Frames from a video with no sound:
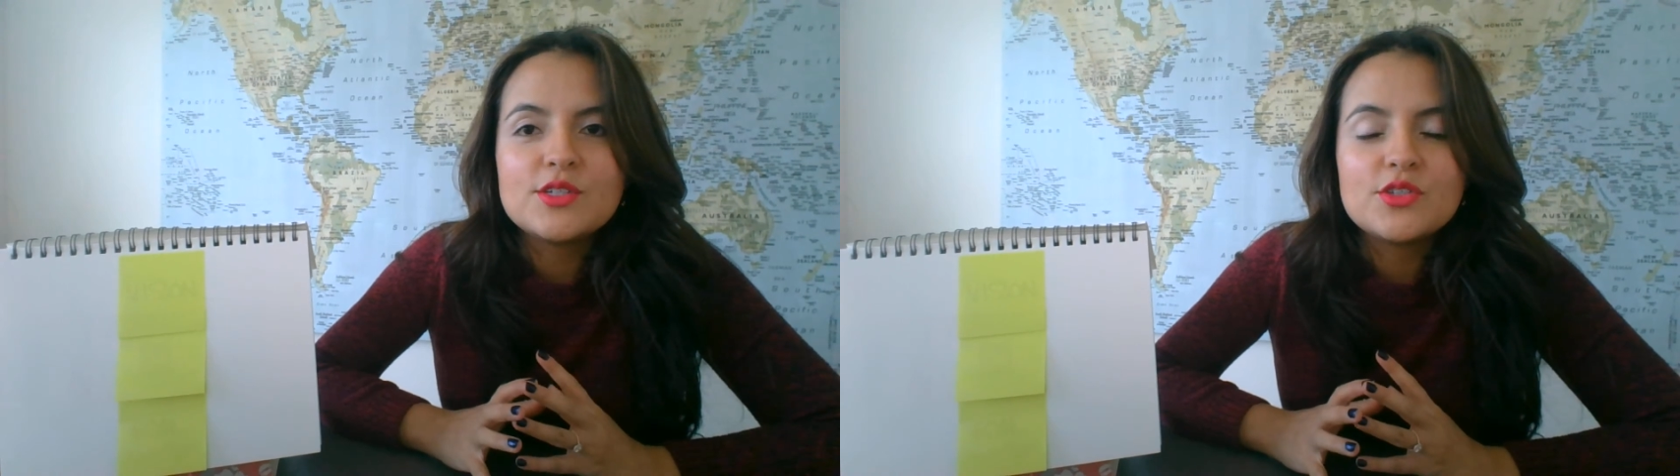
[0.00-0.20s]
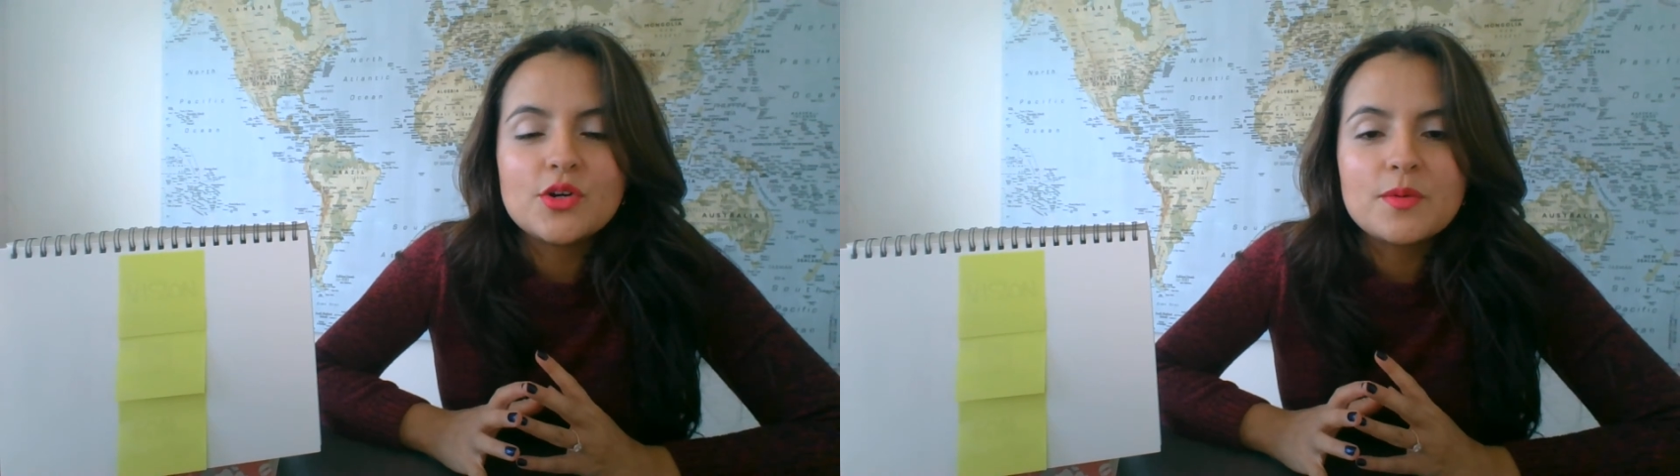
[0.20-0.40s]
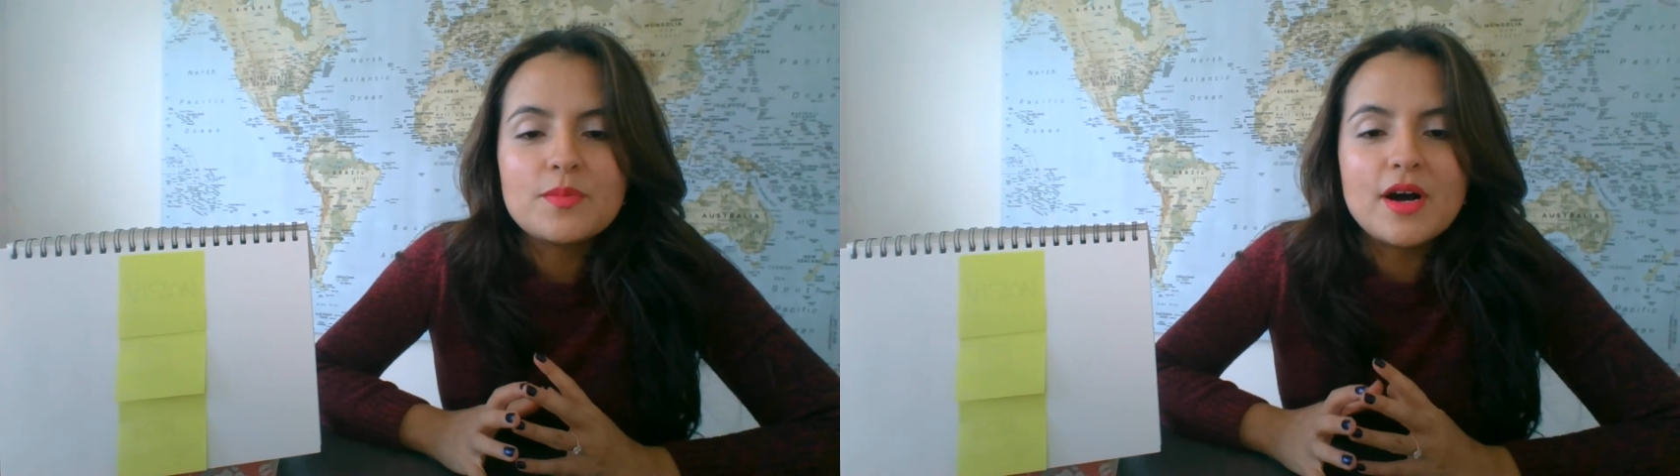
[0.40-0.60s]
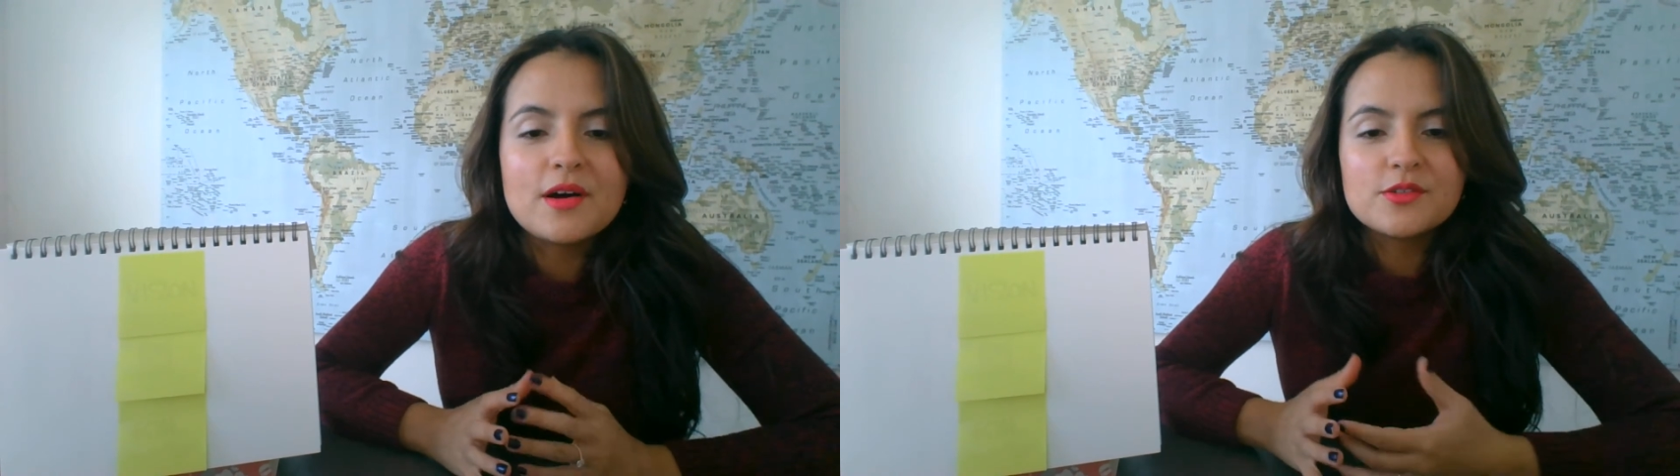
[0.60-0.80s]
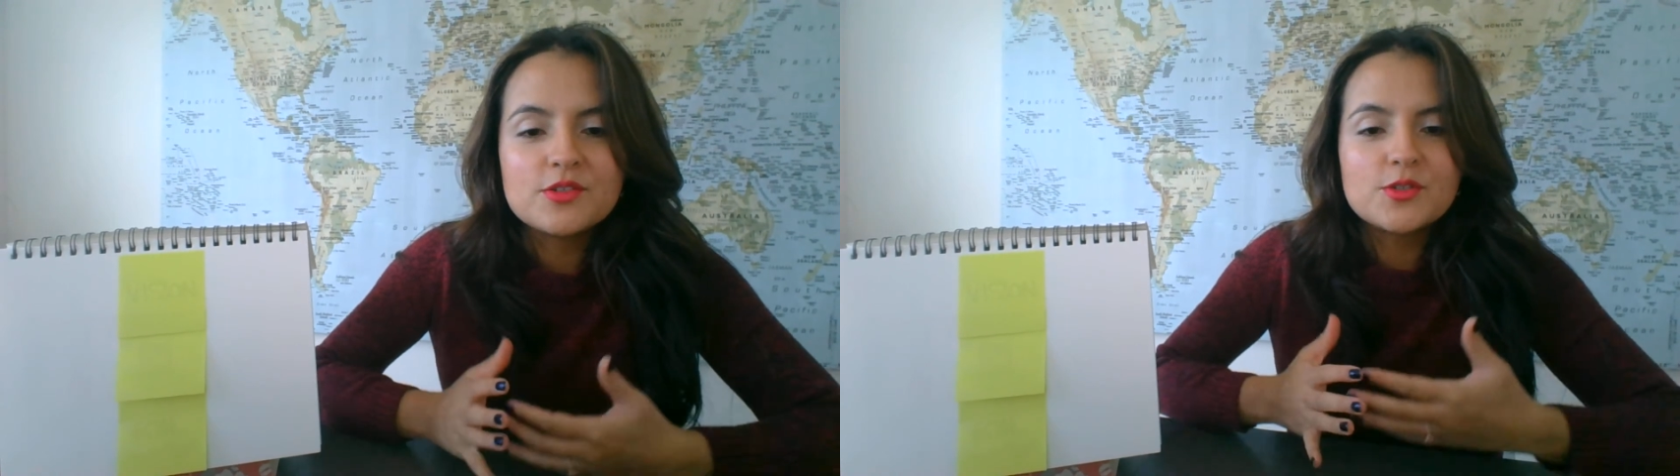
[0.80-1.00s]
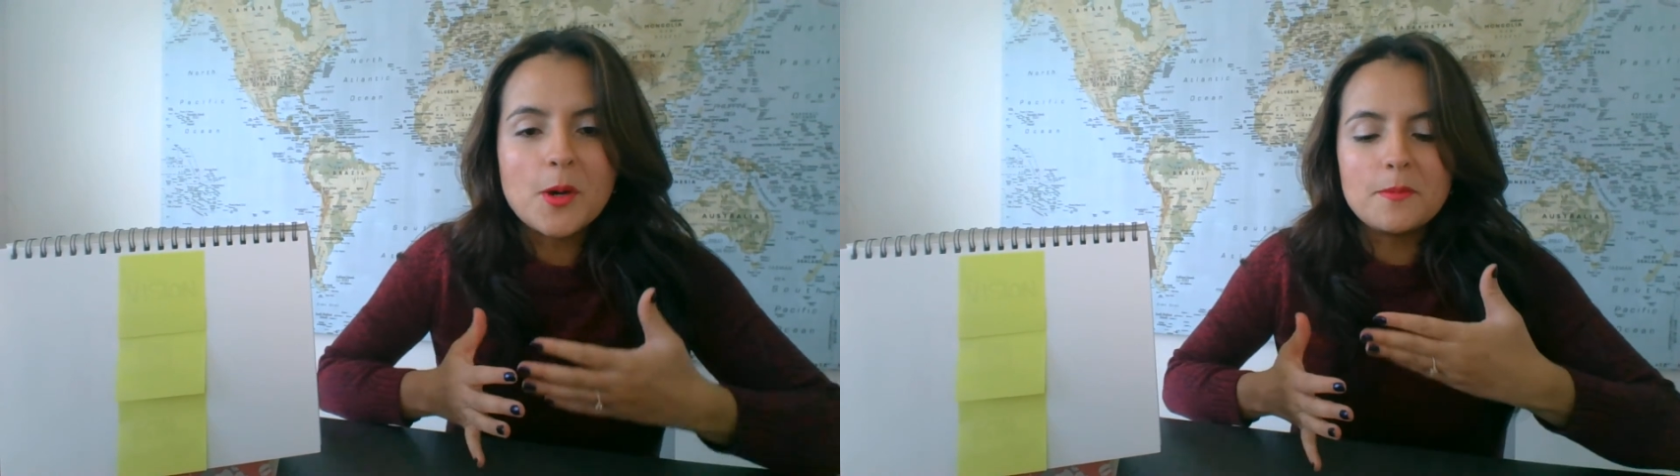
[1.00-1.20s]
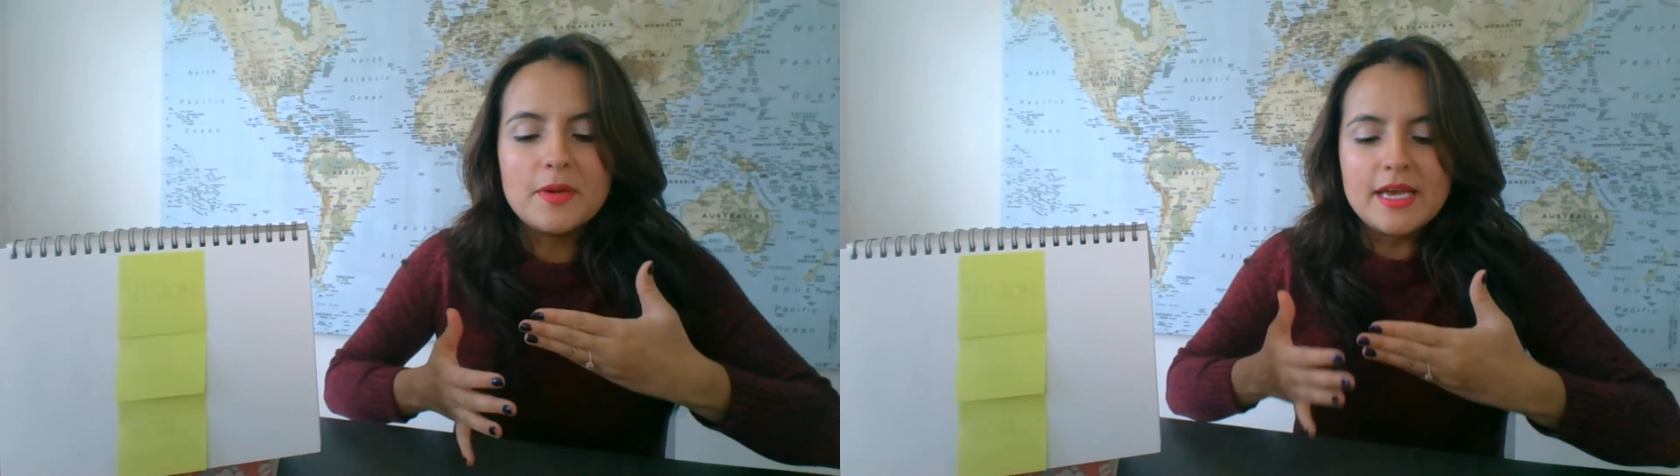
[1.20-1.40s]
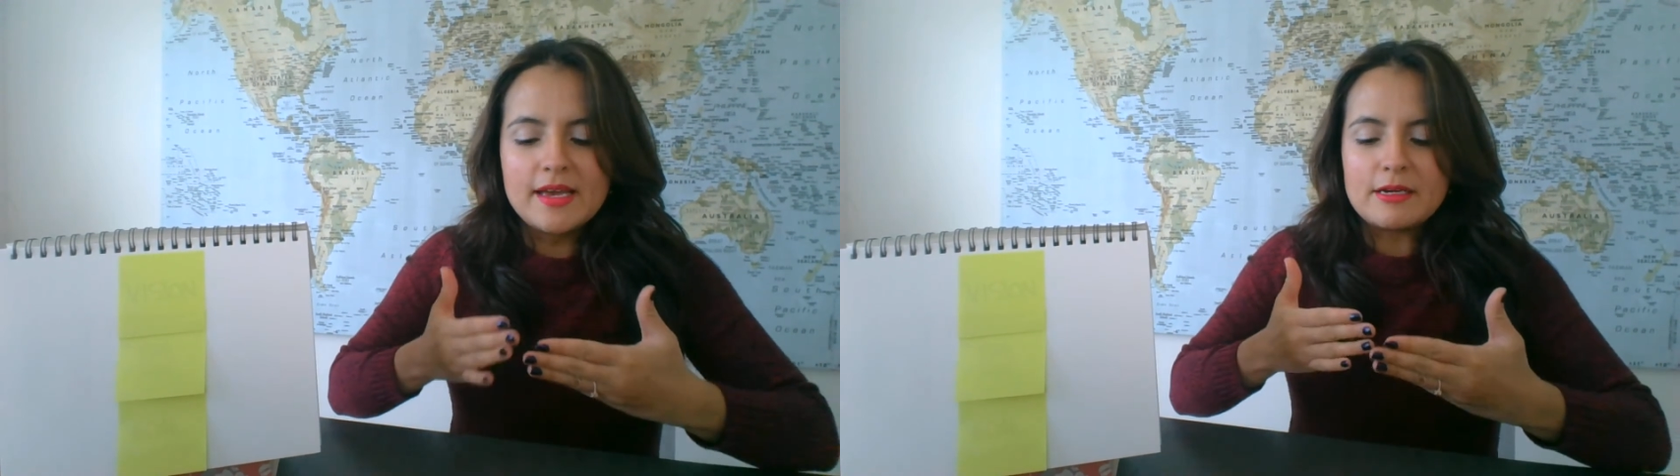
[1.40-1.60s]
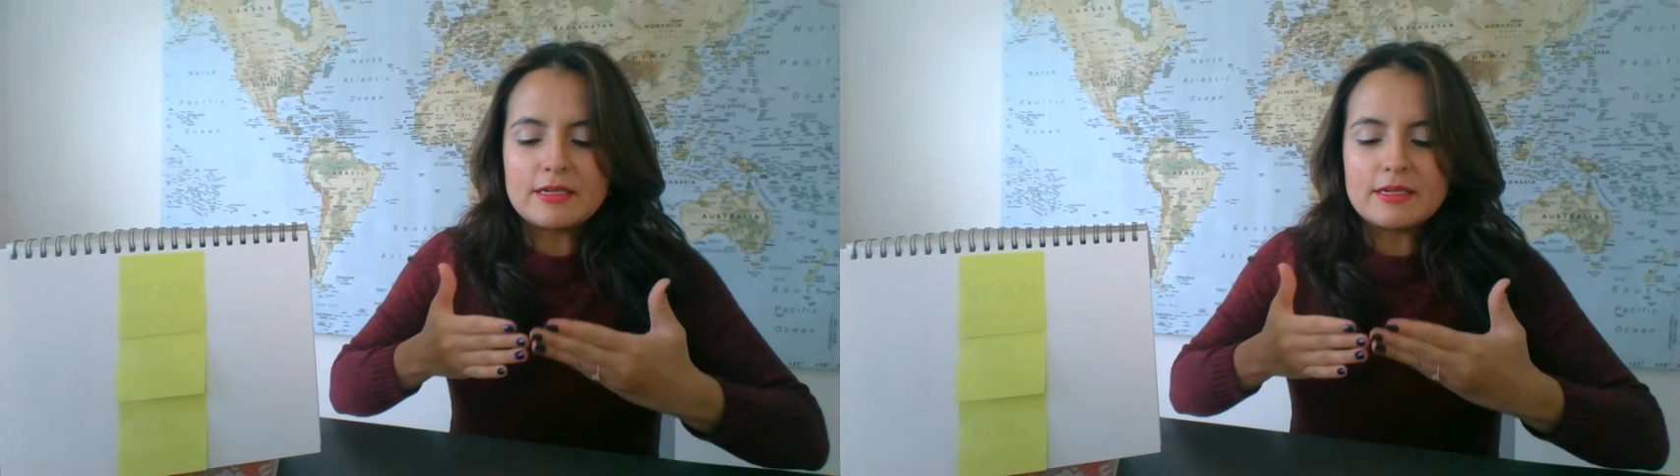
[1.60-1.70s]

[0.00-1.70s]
talk about some